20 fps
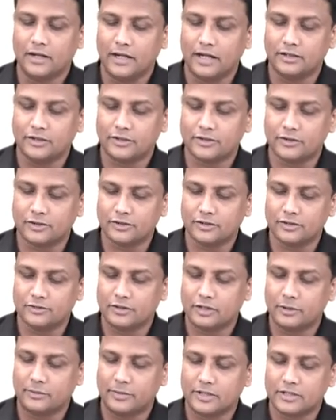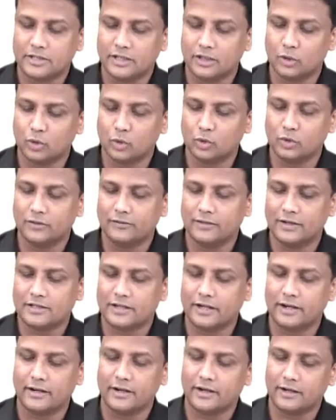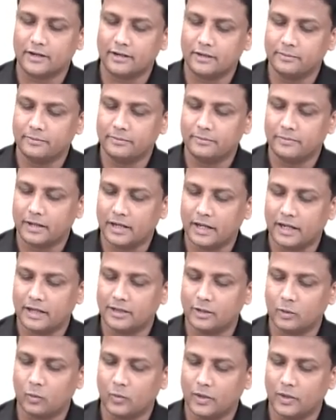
and the structures which are passing through the flexor retinaculum and the